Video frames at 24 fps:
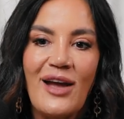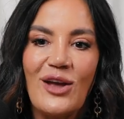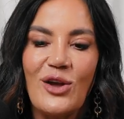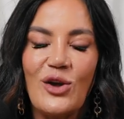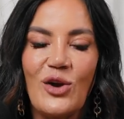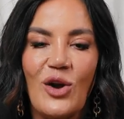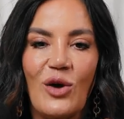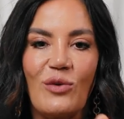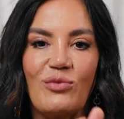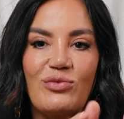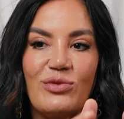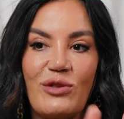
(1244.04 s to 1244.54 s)

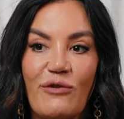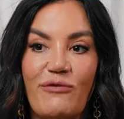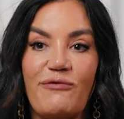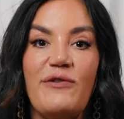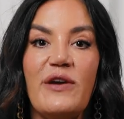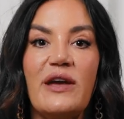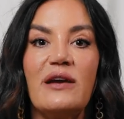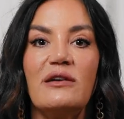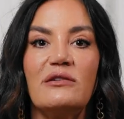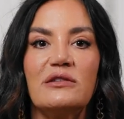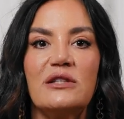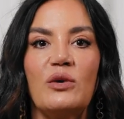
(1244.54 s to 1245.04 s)
the
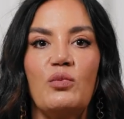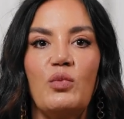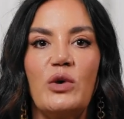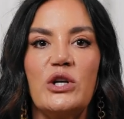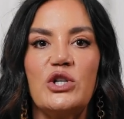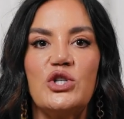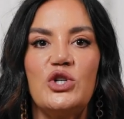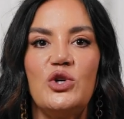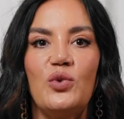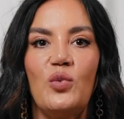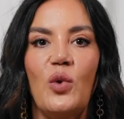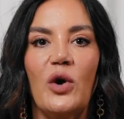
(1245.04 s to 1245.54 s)
field in
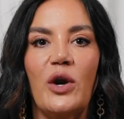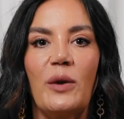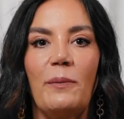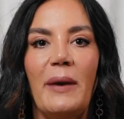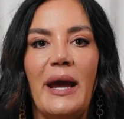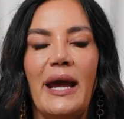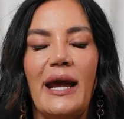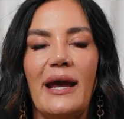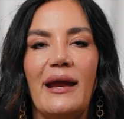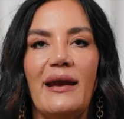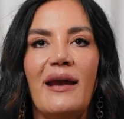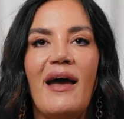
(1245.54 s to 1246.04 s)
which you want to
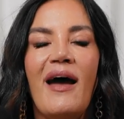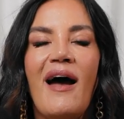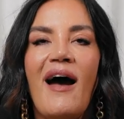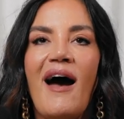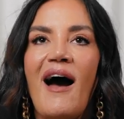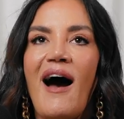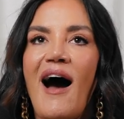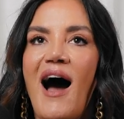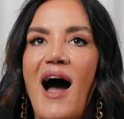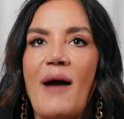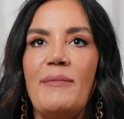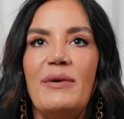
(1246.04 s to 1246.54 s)
be in.
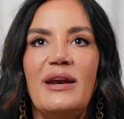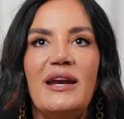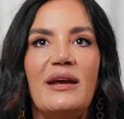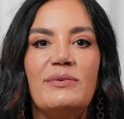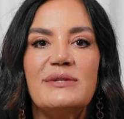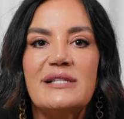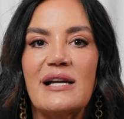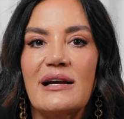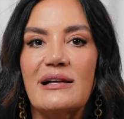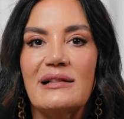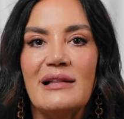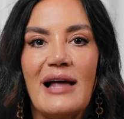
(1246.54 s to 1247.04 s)
I mean, it
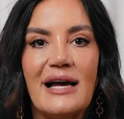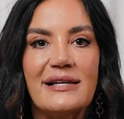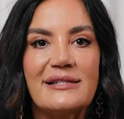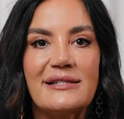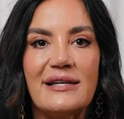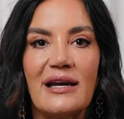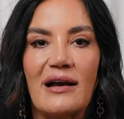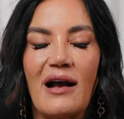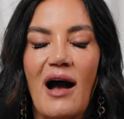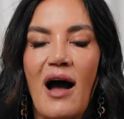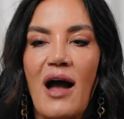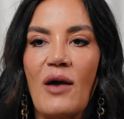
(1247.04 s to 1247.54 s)
was a
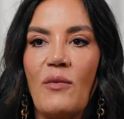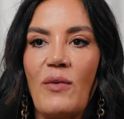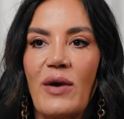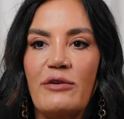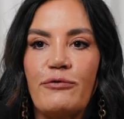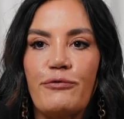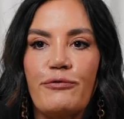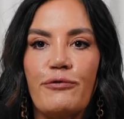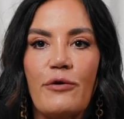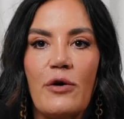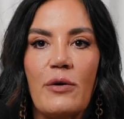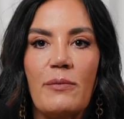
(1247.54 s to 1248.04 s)
classic. I went
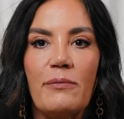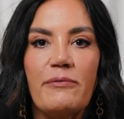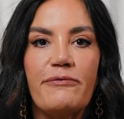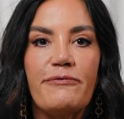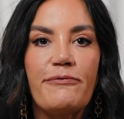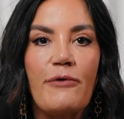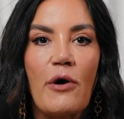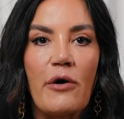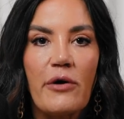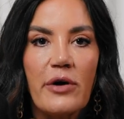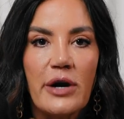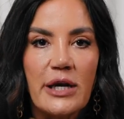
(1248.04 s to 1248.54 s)
from
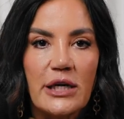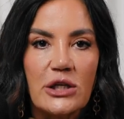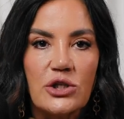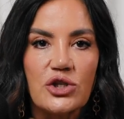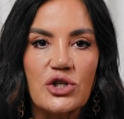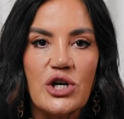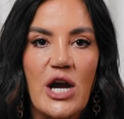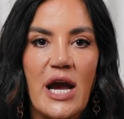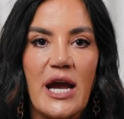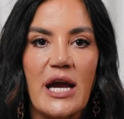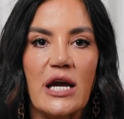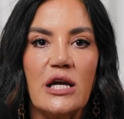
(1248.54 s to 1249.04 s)
foreign
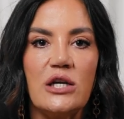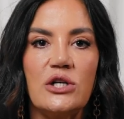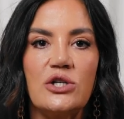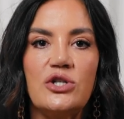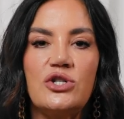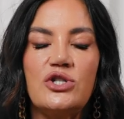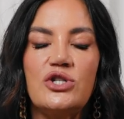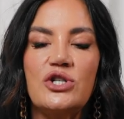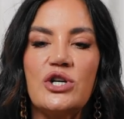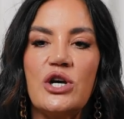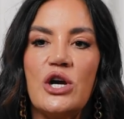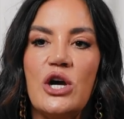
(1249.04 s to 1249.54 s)

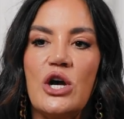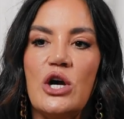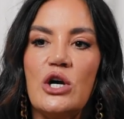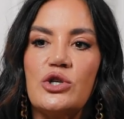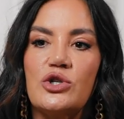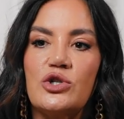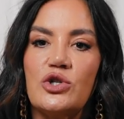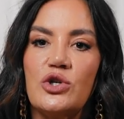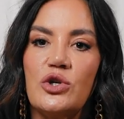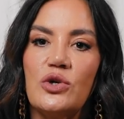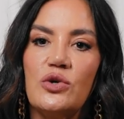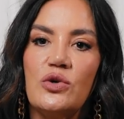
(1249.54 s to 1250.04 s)
exchange
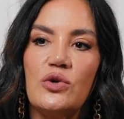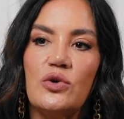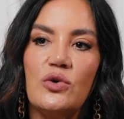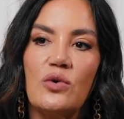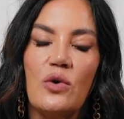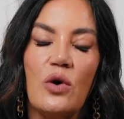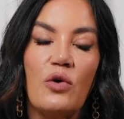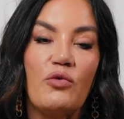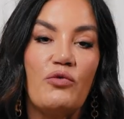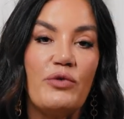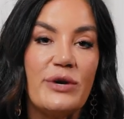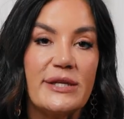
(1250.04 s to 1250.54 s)
to
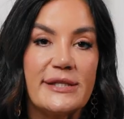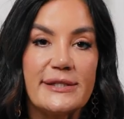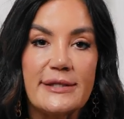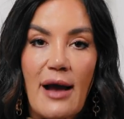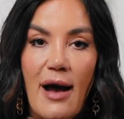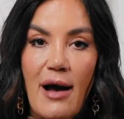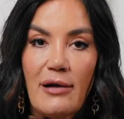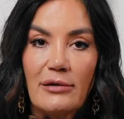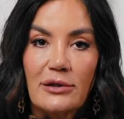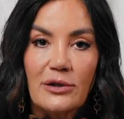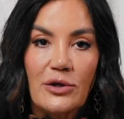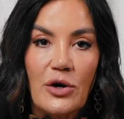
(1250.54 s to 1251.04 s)

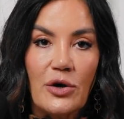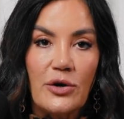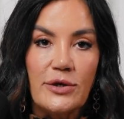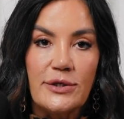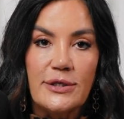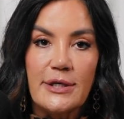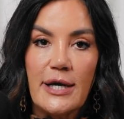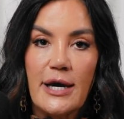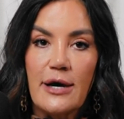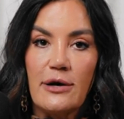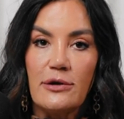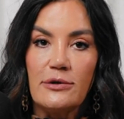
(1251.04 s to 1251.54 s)
Ritz-Carlton
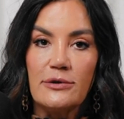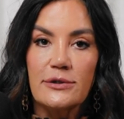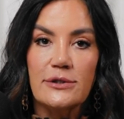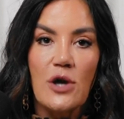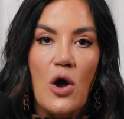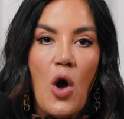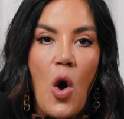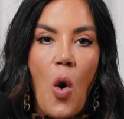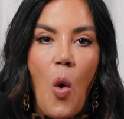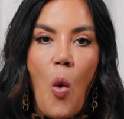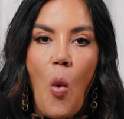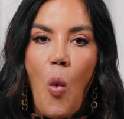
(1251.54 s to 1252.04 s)
hotels.
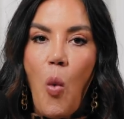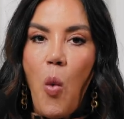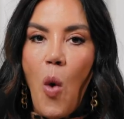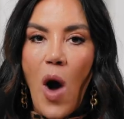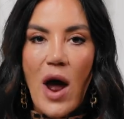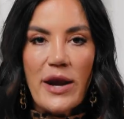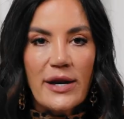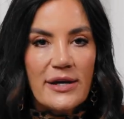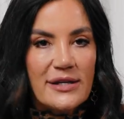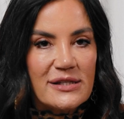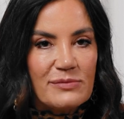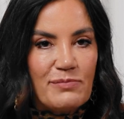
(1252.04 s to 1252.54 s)

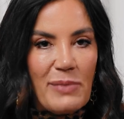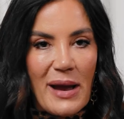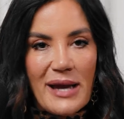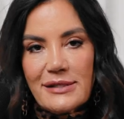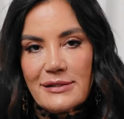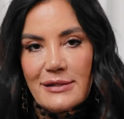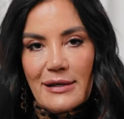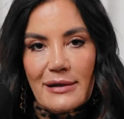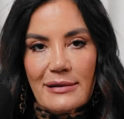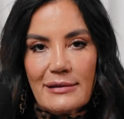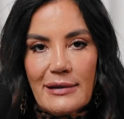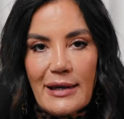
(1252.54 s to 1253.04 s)
One is
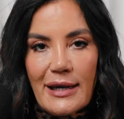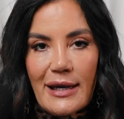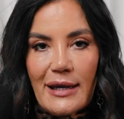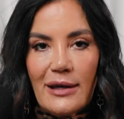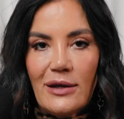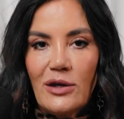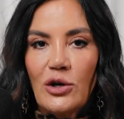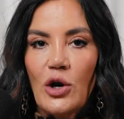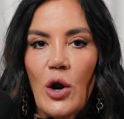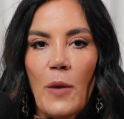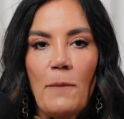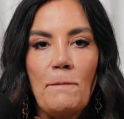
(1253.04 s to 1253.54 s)
basically,
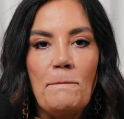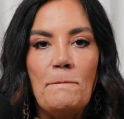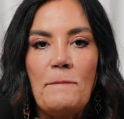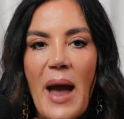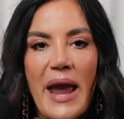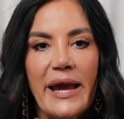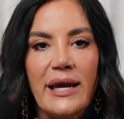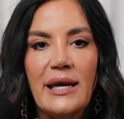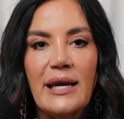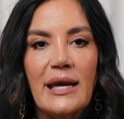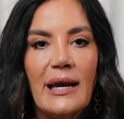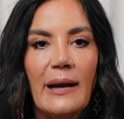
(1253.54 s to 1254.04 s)

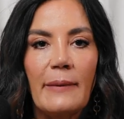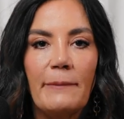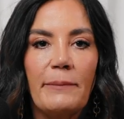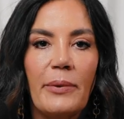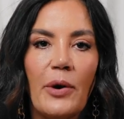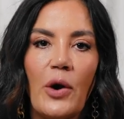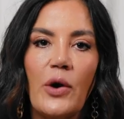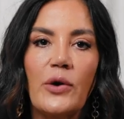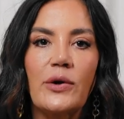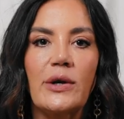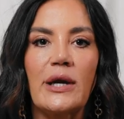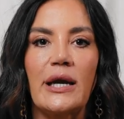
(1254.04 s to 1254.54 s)
banking,
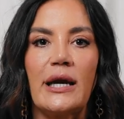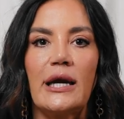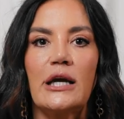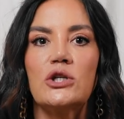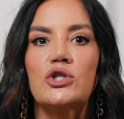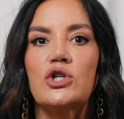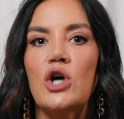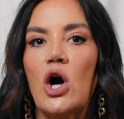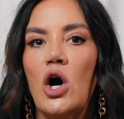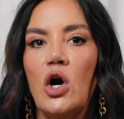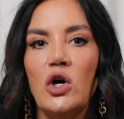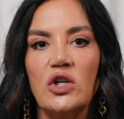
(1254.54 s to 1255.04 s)
broking
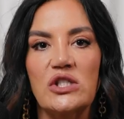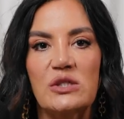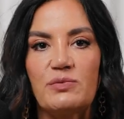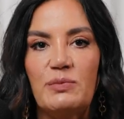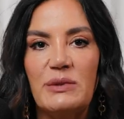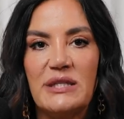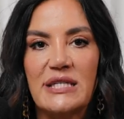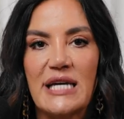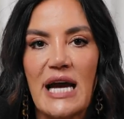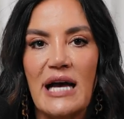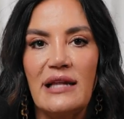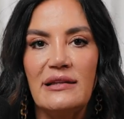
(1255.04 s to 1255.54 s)
to
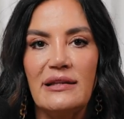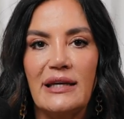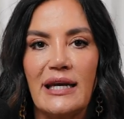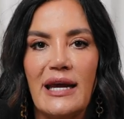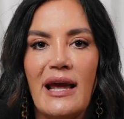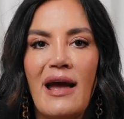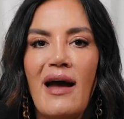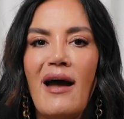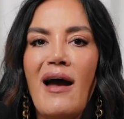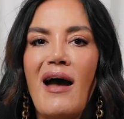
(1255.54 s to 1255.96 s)
hospitality.